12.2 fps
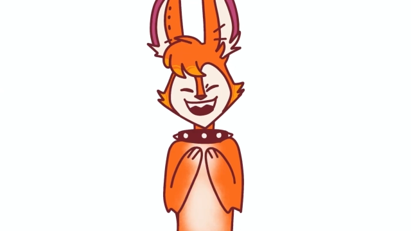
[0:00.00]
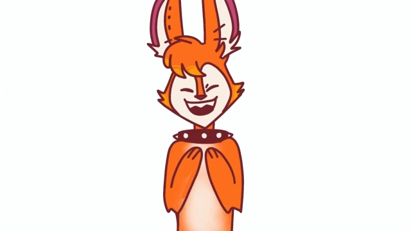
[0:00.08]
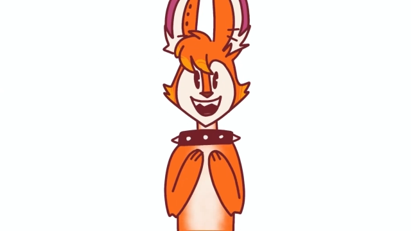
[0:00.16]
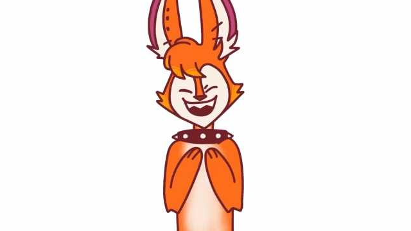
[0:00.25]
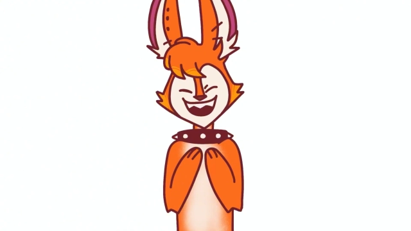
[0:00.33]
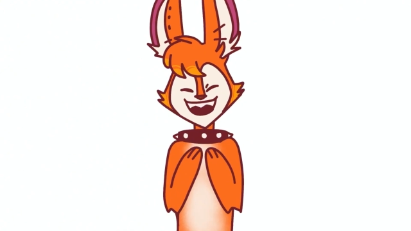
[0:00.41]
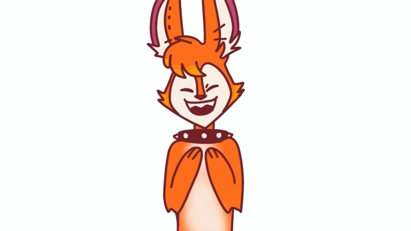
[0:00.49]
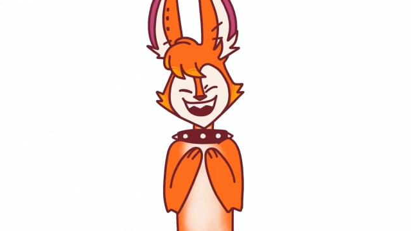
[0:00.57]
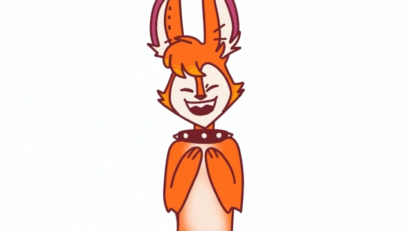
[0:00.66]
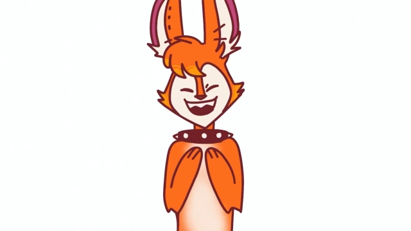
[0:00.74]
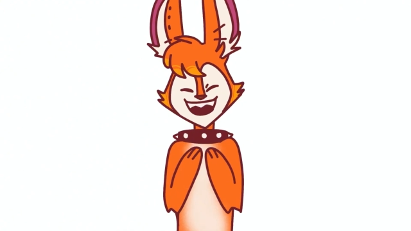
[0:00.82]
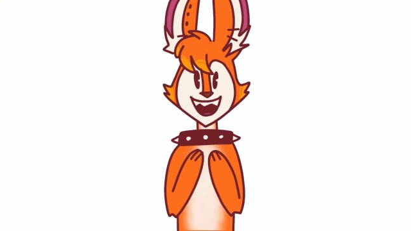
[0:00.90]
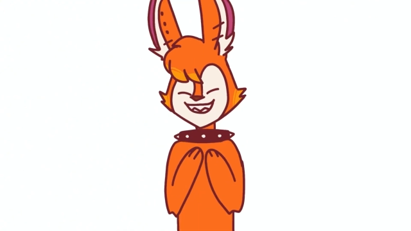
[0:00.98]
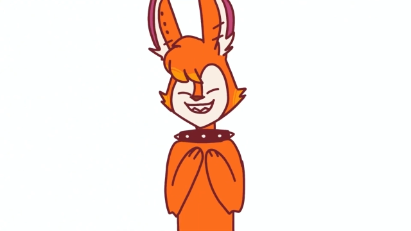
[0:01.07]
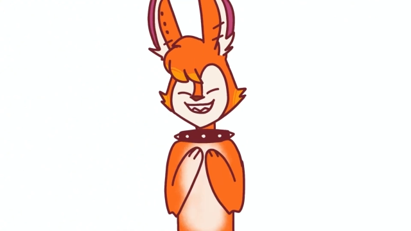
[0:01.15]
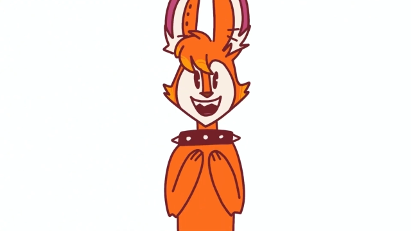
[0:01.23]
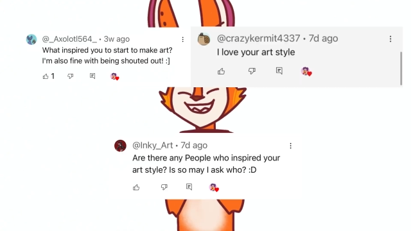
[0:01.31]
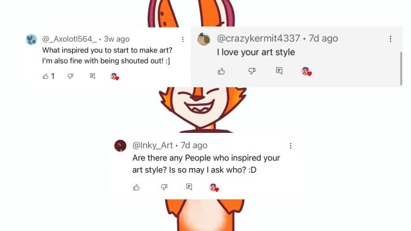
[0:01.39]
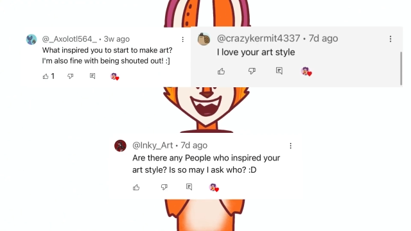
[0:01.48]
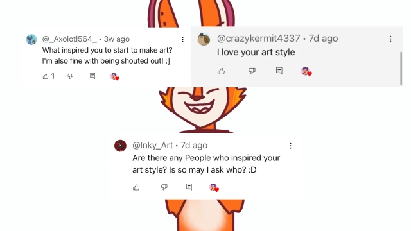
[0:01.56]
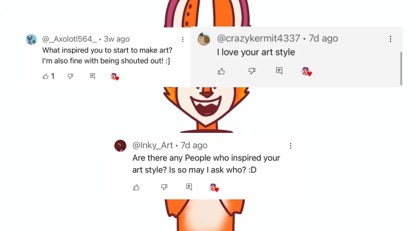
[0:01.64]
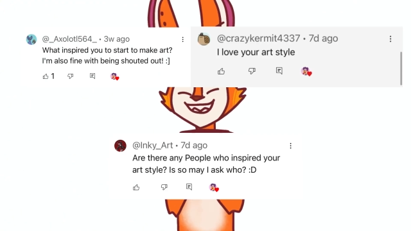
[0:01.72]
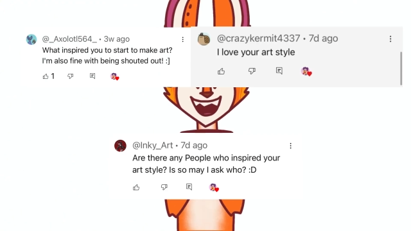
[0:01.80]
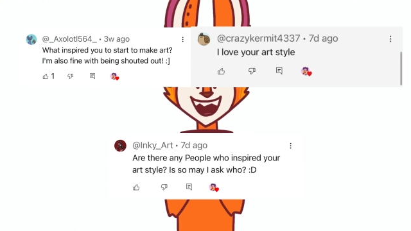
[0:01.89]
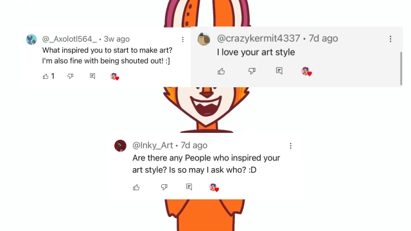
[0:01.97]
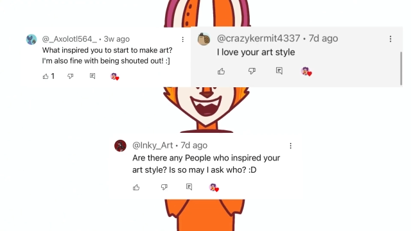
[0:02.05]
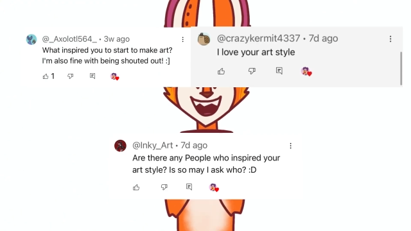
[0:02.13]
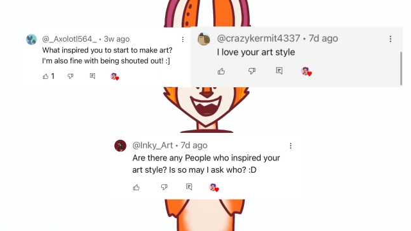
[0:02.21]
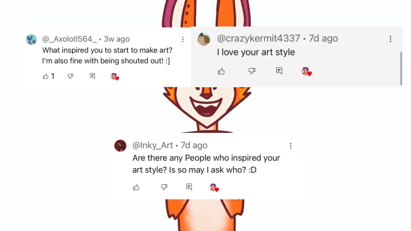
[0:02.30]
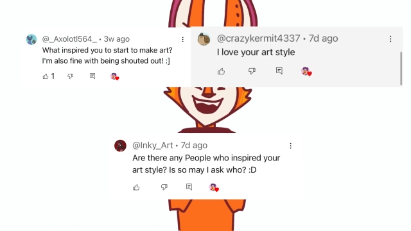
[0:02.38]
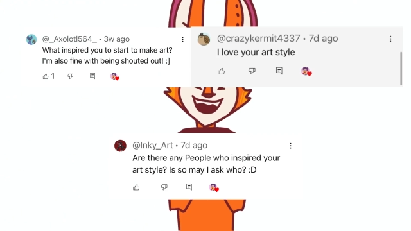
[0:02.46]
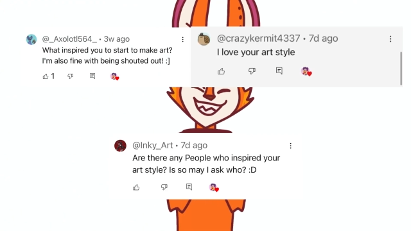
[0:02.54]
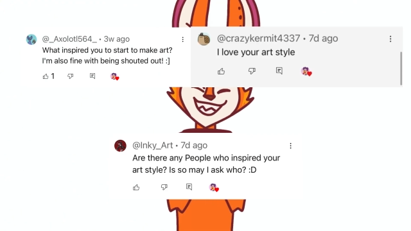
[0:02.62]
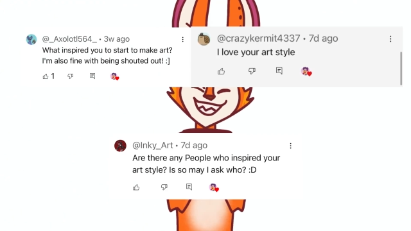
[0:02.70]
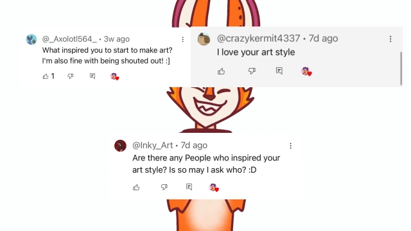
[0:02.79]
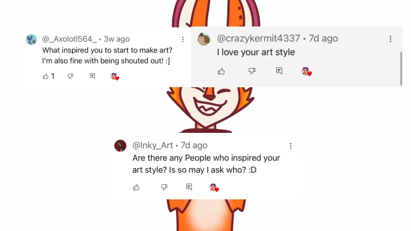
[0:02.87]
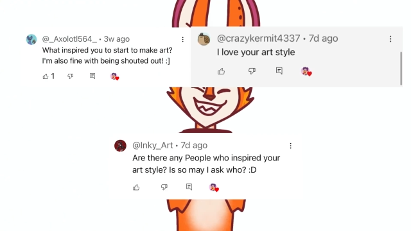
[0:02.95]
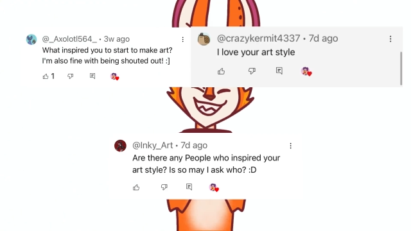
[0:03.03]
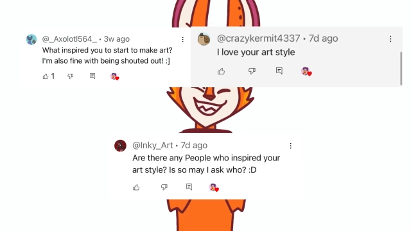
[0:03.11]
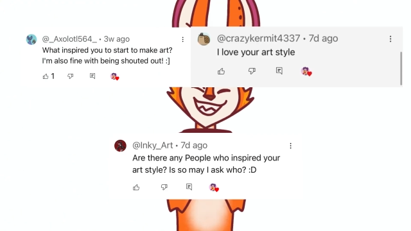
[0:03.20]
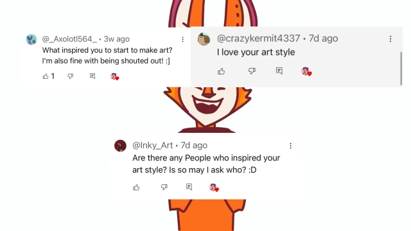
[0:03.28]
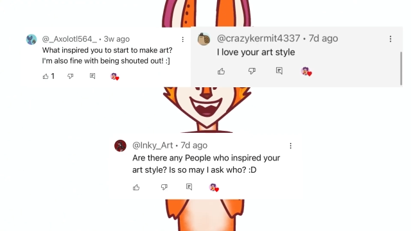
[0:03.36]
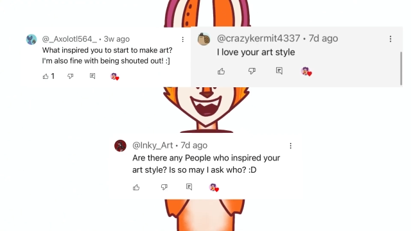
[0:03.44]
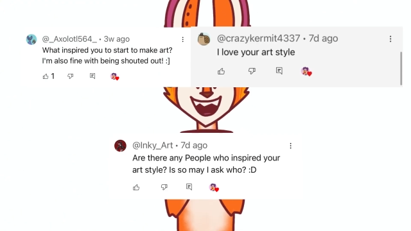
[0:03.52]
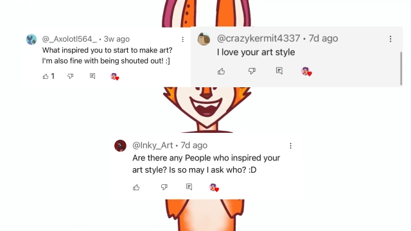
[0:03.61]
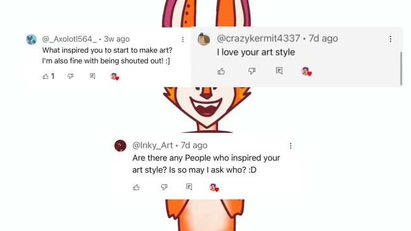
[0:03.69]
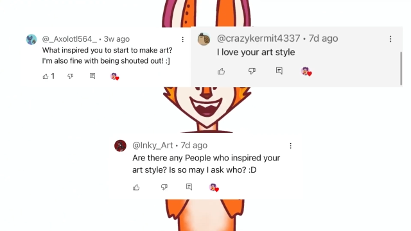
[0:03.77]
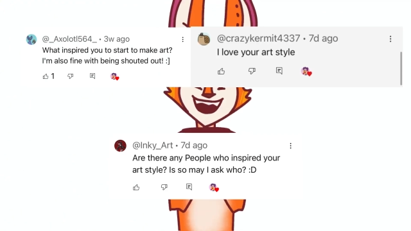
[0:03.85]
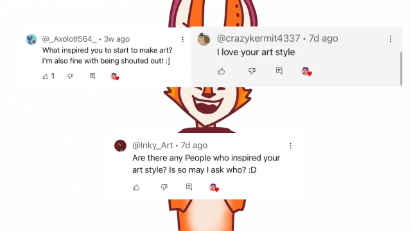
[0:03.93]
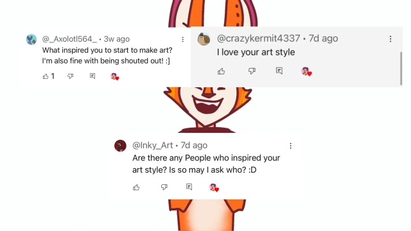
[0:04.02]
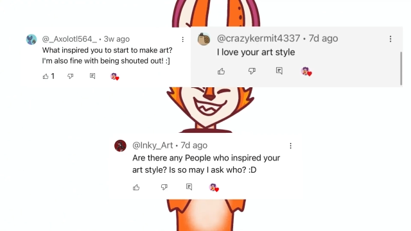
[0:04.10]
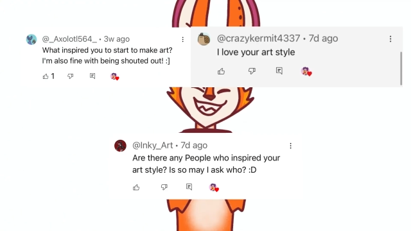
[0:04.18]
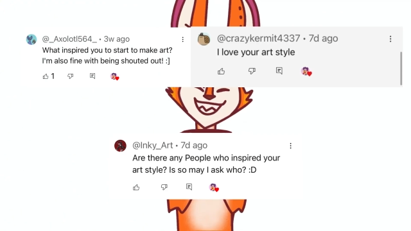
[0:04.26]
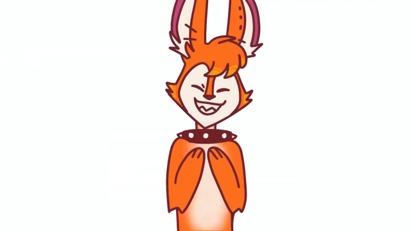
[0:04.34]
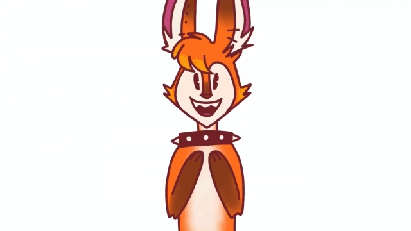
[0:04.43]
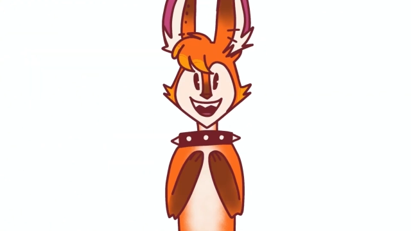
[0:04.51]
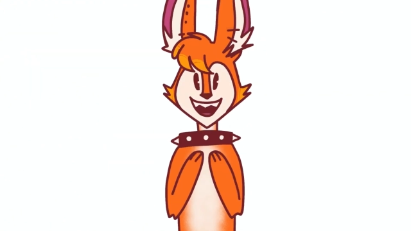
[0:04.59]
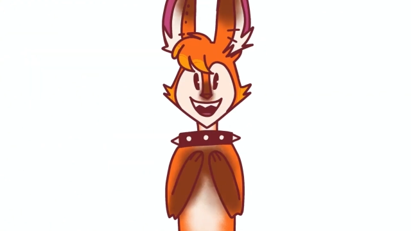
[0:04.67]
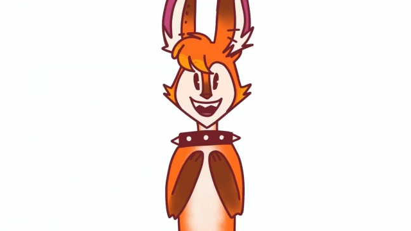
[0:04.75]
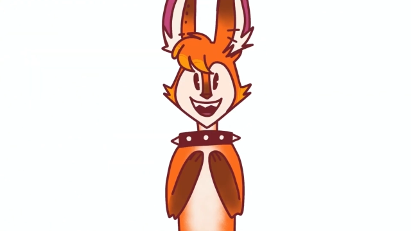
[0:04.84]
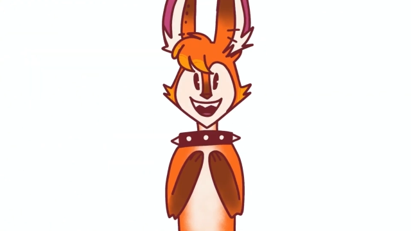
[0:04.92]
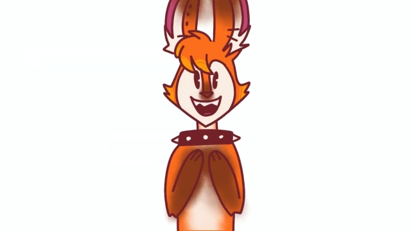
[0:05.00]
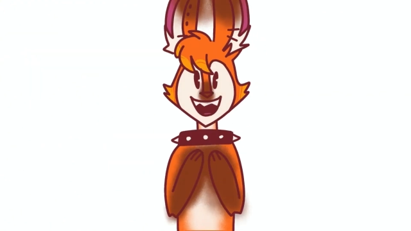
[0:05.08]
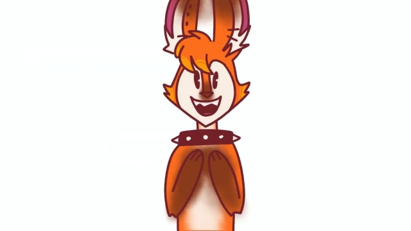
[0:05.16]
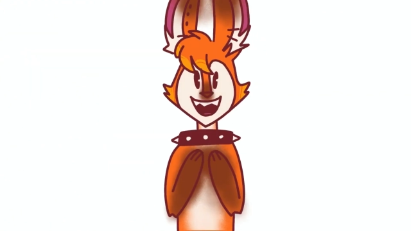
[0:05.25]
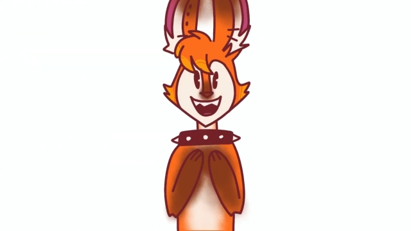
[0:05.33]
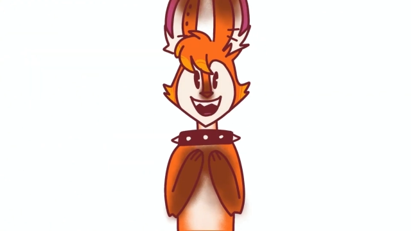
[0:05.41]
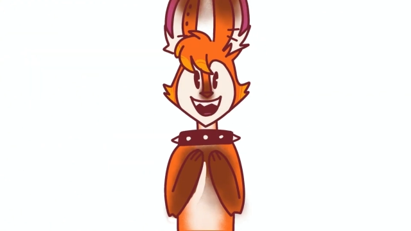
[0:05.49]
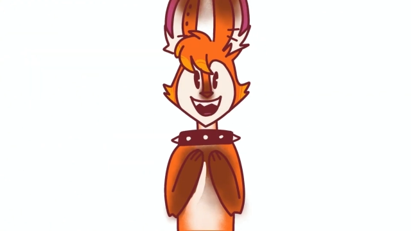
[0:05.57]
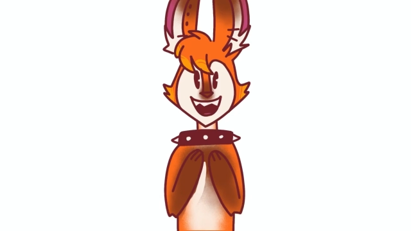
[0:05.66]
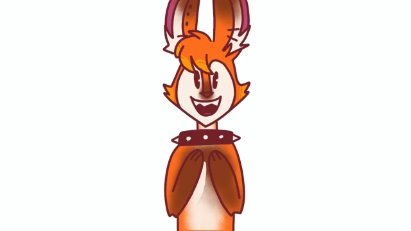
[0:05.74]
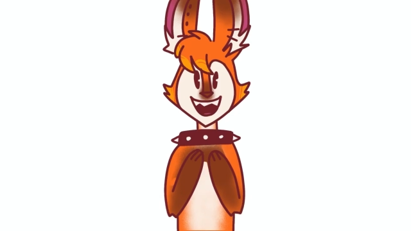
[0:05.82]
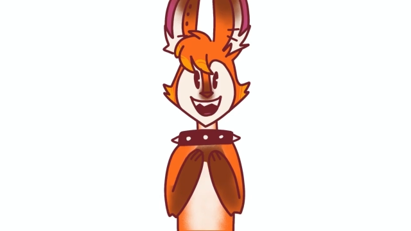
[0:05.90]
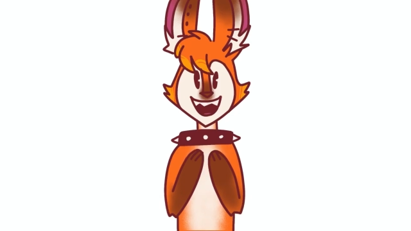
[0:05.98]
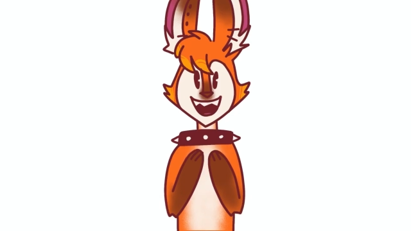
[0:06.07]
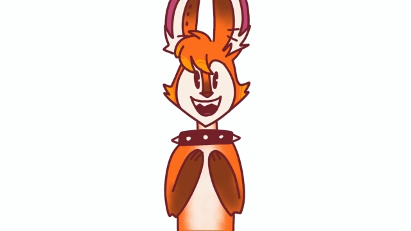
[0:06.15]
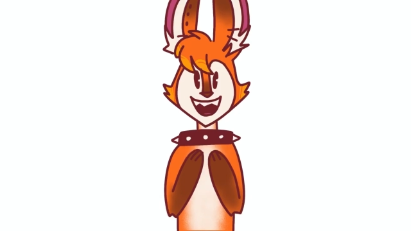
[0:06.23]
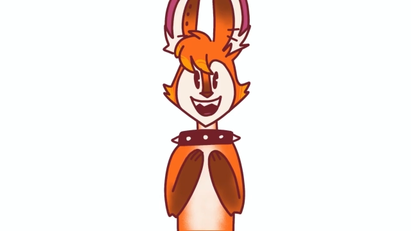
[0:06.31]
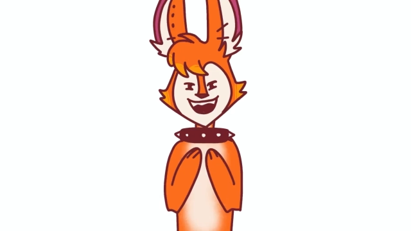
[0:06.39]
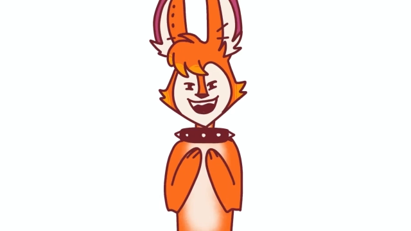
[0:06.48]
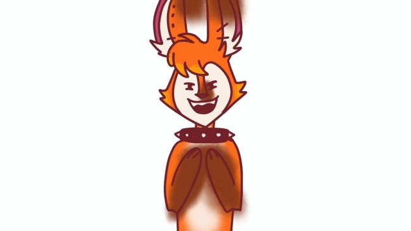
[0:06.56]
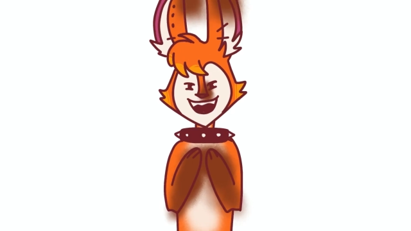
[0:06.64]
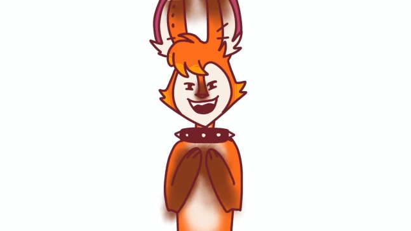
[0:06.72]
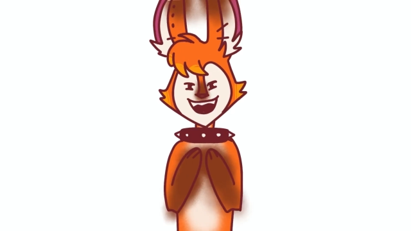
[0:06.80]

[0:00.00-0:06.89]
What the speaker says: Nobody's mouth can be seen.